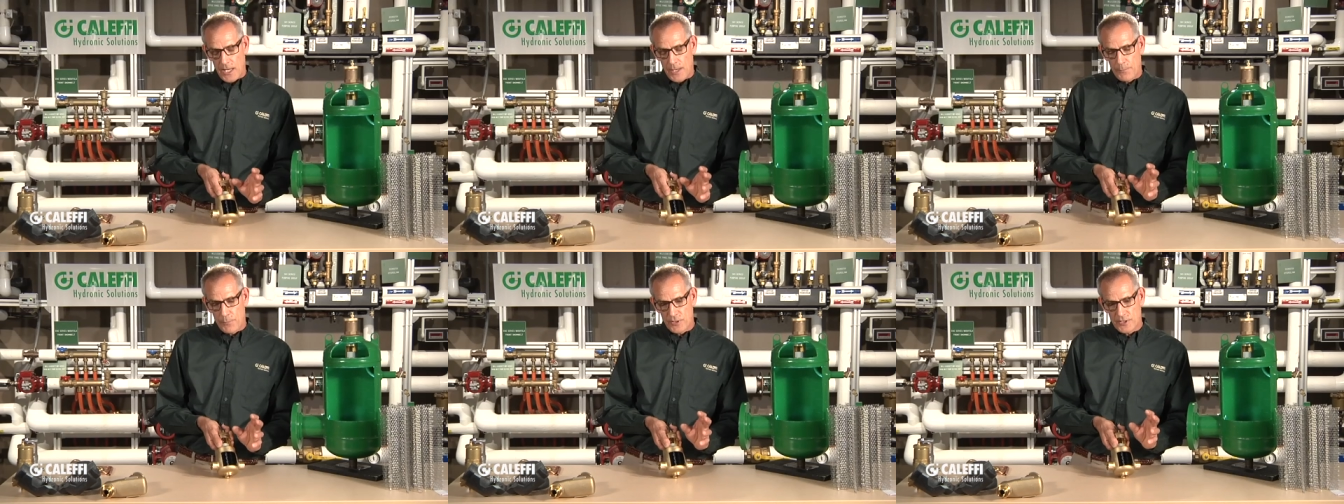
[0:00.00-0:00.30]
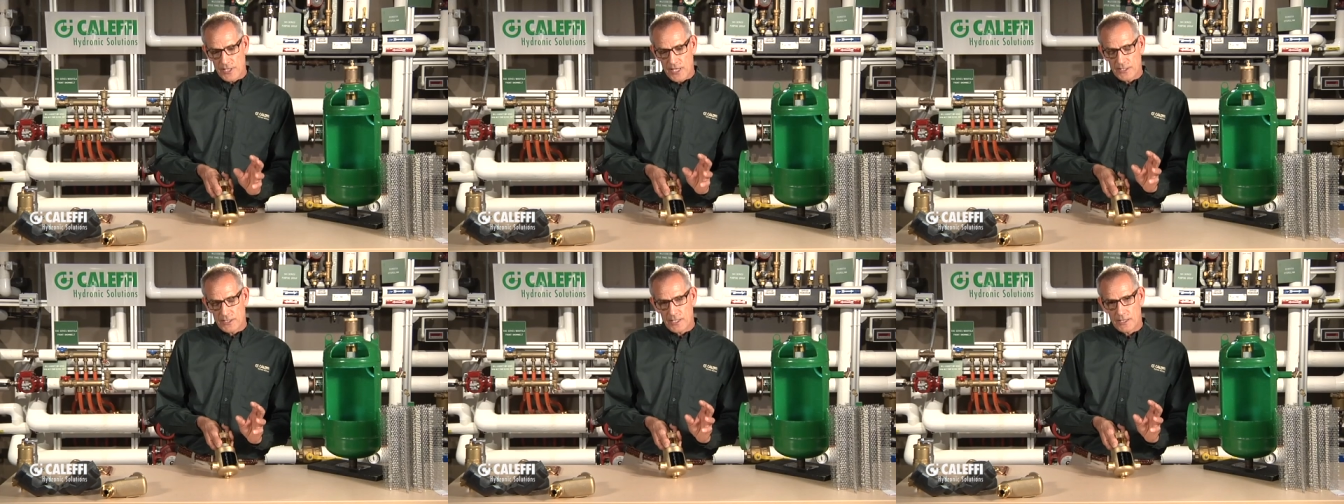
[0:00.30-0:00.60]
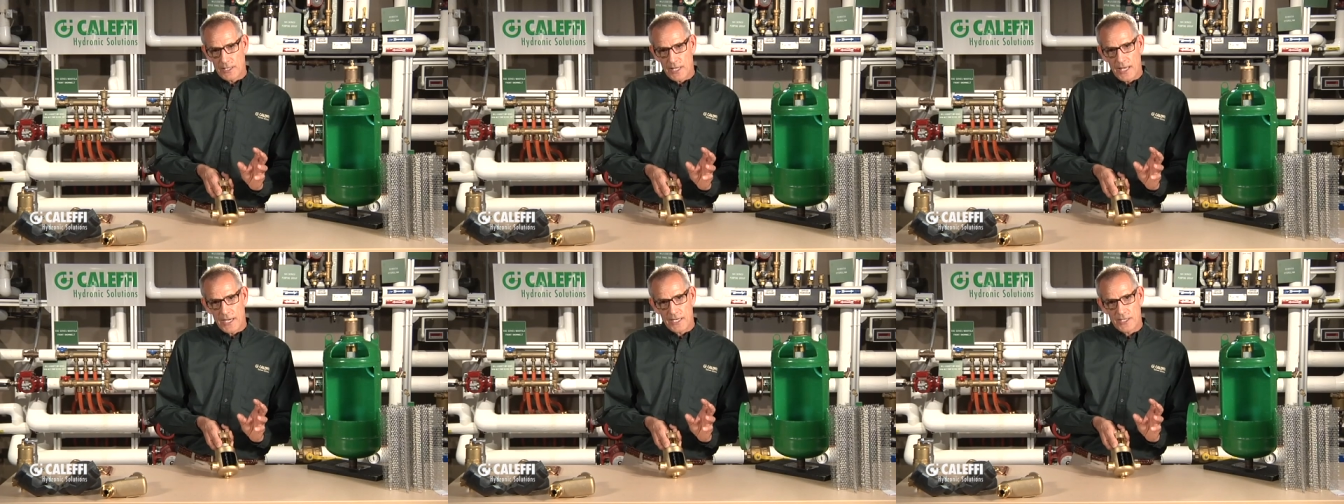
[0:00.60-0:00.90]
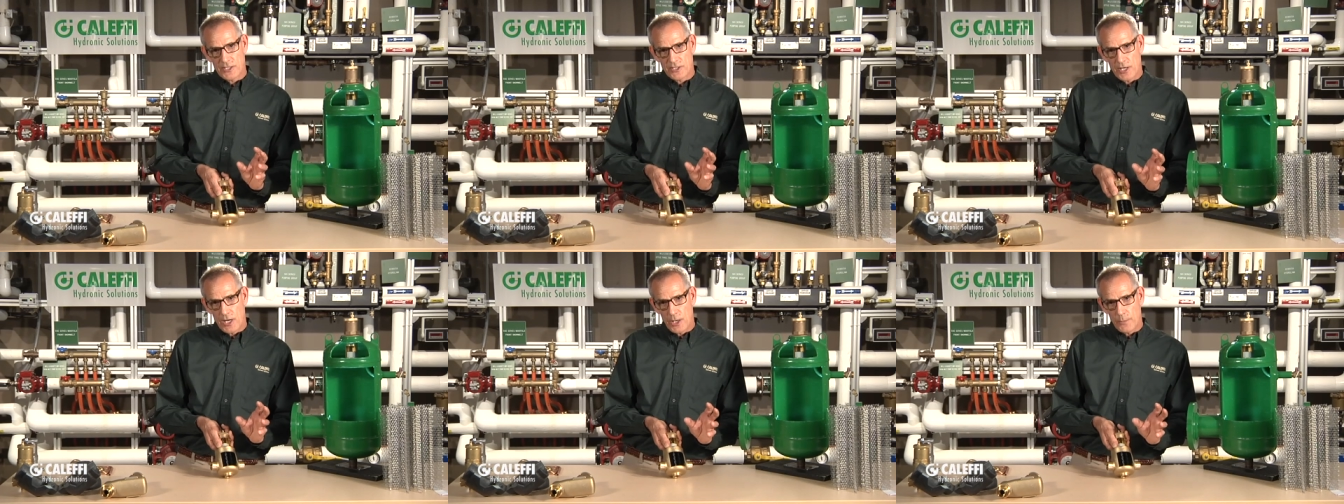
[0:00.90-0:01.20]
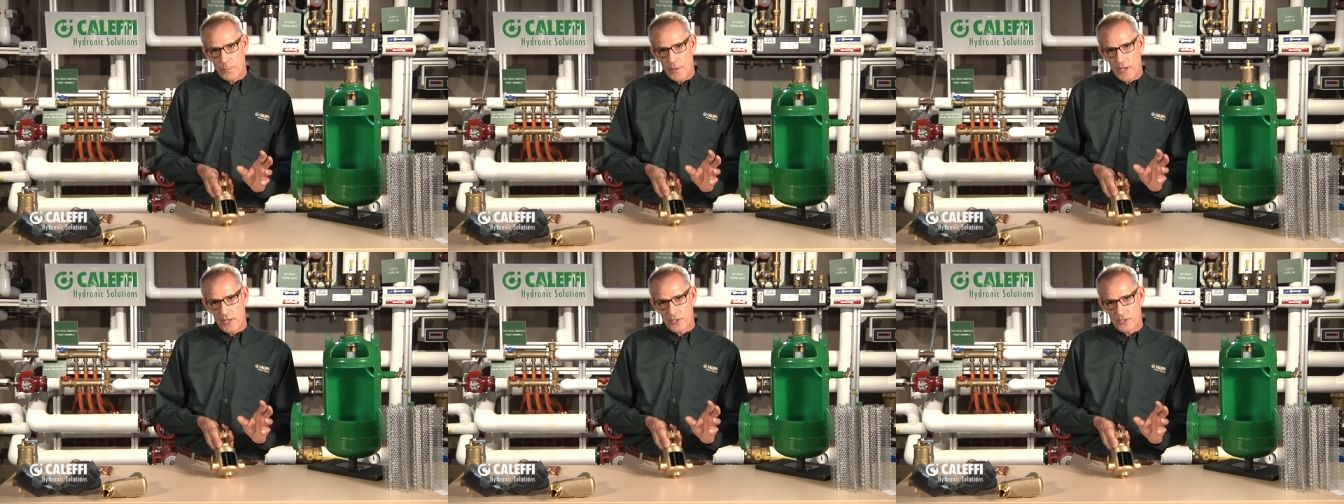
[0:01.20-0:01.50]
it presents a lot of
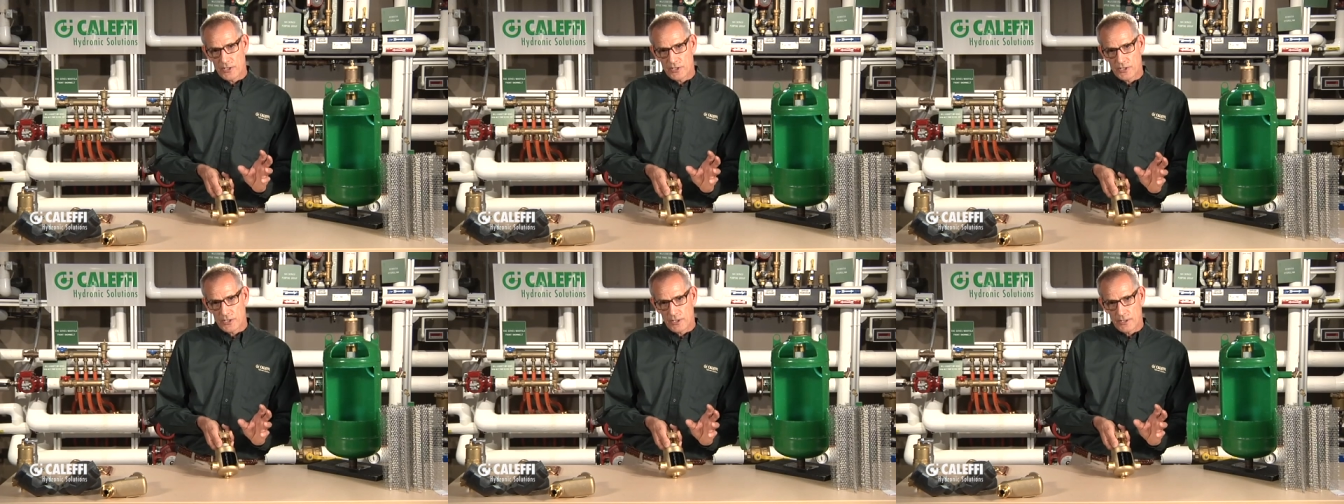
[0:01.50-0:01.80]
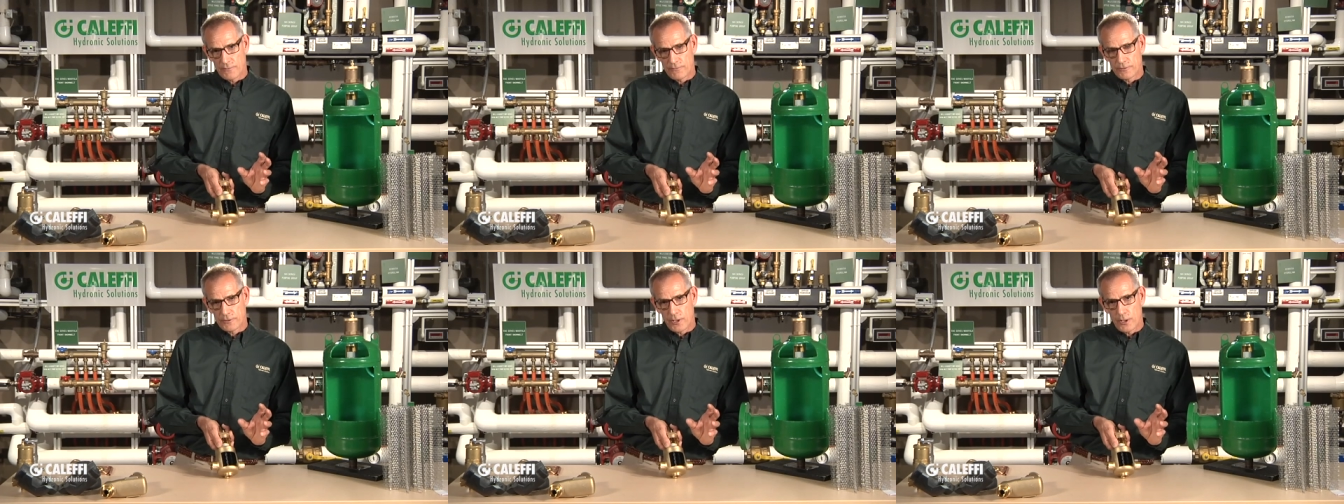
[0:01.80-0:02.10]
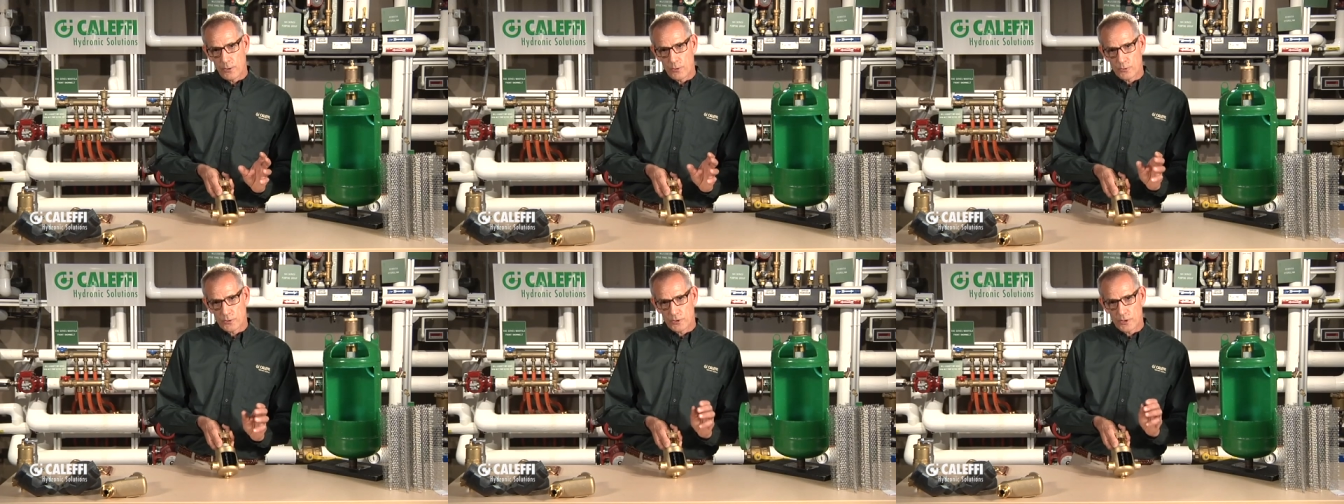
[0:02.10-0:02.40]
sharp edges to the flow